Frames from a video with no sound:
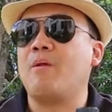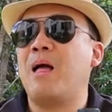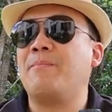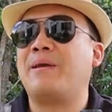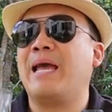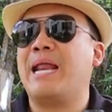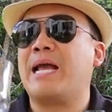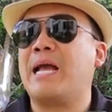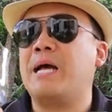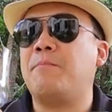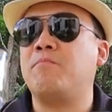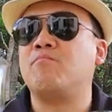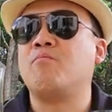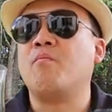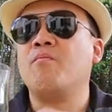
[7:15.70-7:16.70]
I'm getting
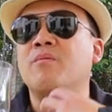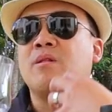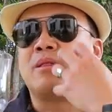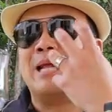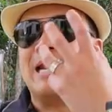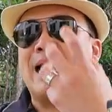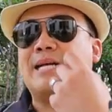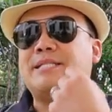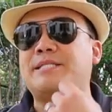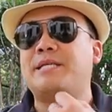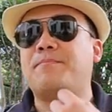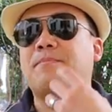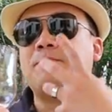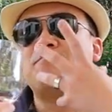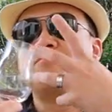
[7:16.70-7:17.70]
the last
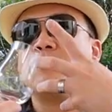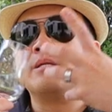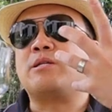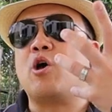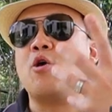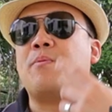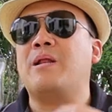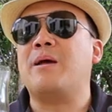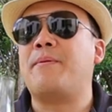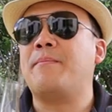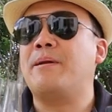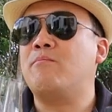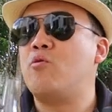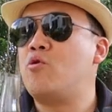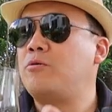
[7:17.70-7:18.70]
sip. It's opened up a
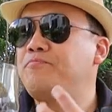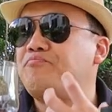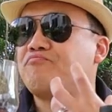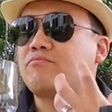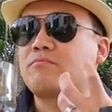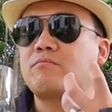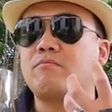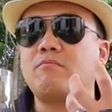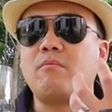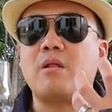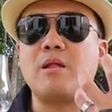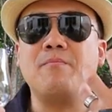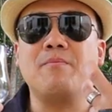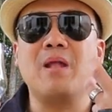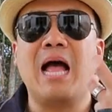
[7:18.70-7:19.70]
bit more.
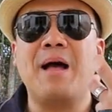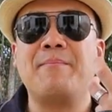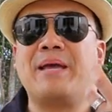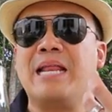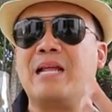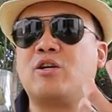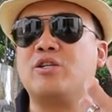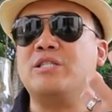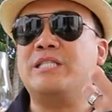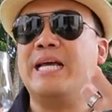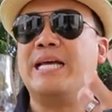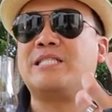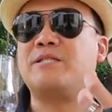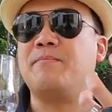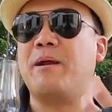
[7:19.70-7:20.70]
I'm getting
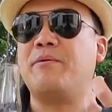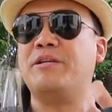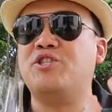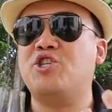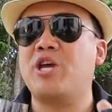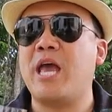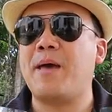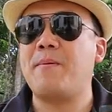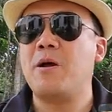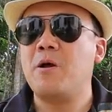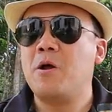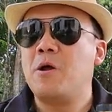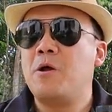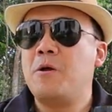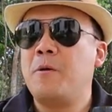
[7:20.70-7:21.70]
condensed berry jam.
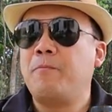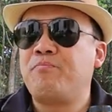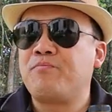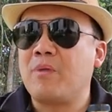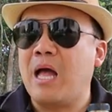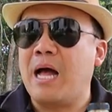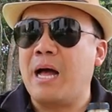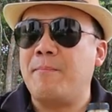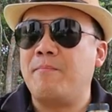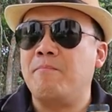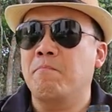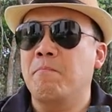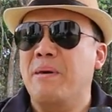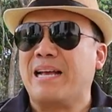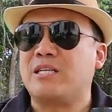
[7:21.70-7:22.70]

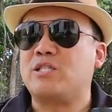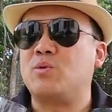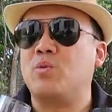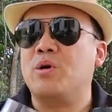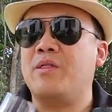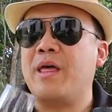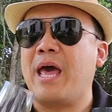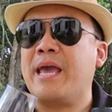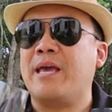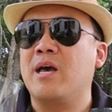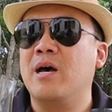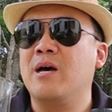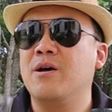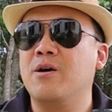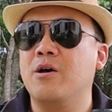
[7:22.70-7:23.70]
Mixed with a
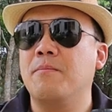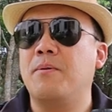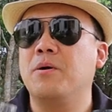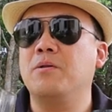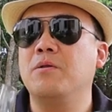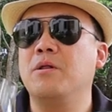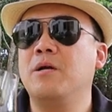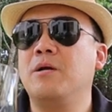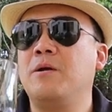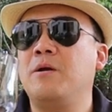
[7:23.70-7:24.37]
herbal